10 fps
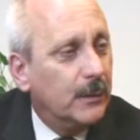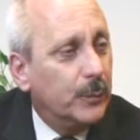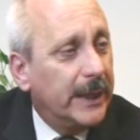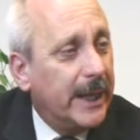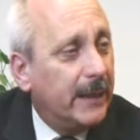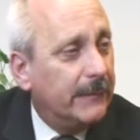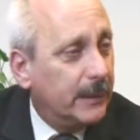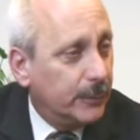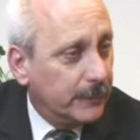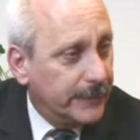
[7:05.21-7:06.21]
We have
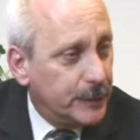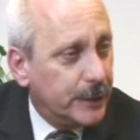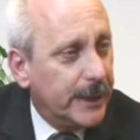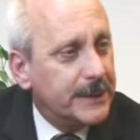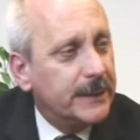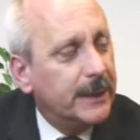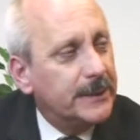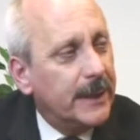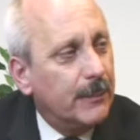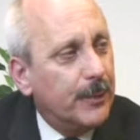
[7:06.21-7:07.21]
a provision, as an
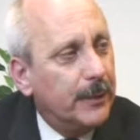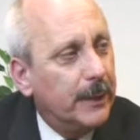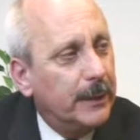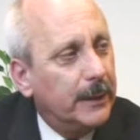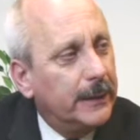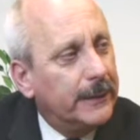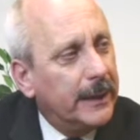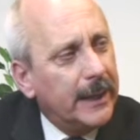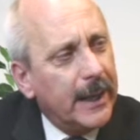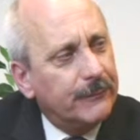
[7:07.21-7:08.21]
example,
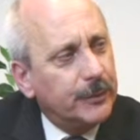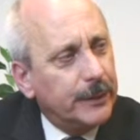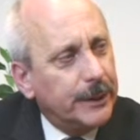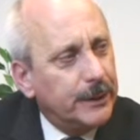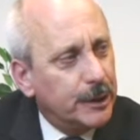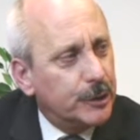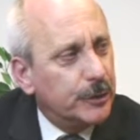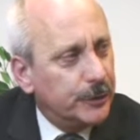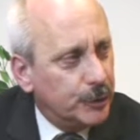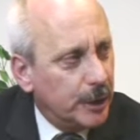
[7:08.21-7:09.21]
that after an
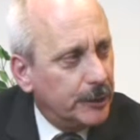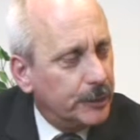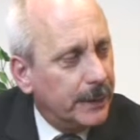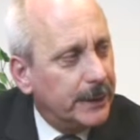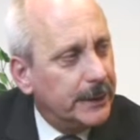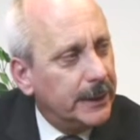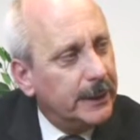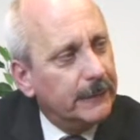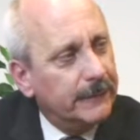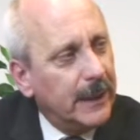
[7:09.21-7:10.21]
initial judgment
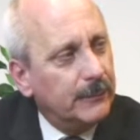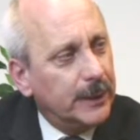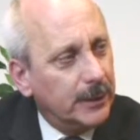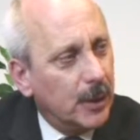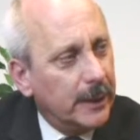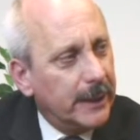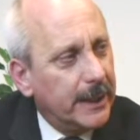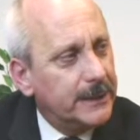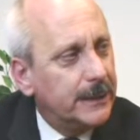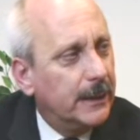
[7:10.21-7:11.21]
in a family law
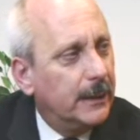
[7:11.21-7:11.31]
case,